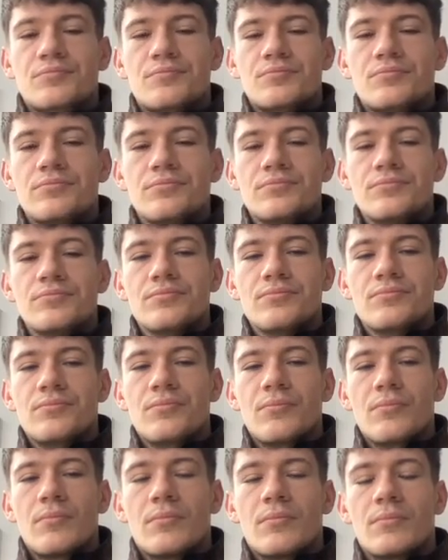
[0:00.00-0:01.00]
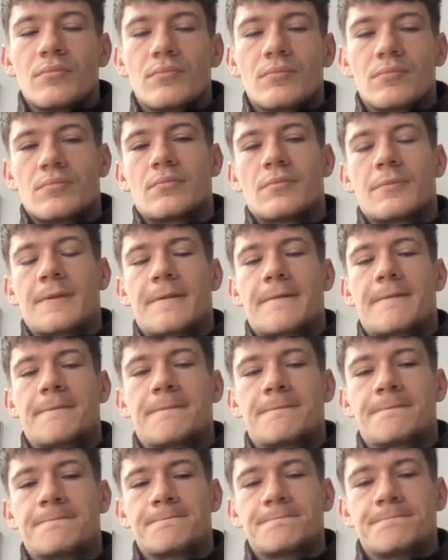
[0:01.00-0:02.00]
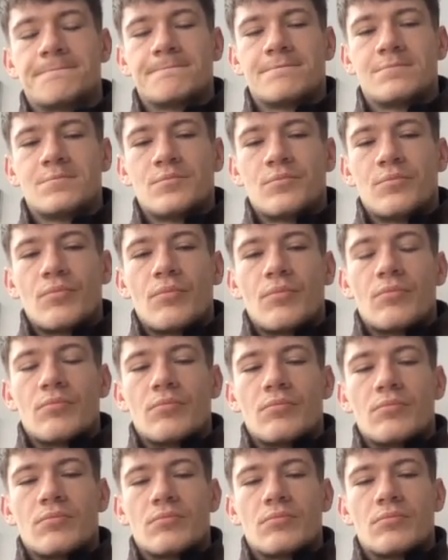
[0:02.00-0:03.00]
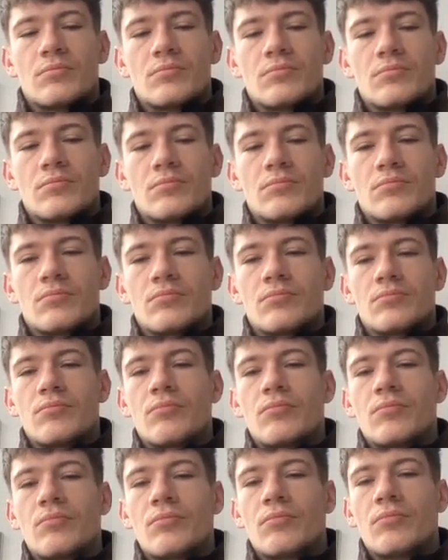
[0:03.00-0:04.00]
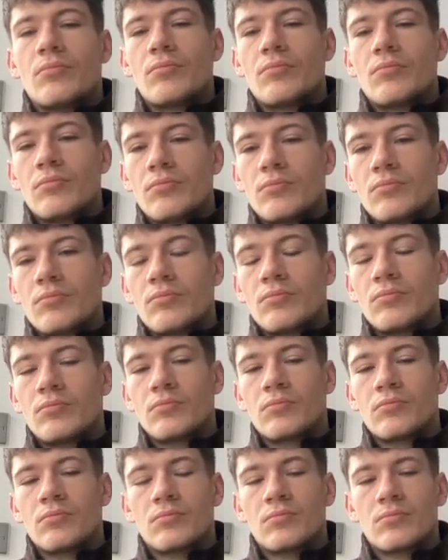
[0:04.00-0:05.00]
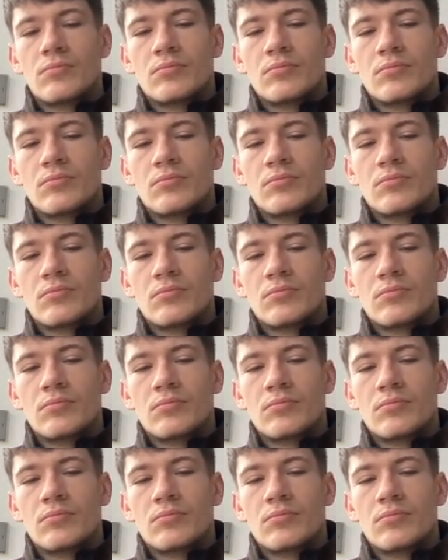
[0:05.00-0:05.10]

[no speech]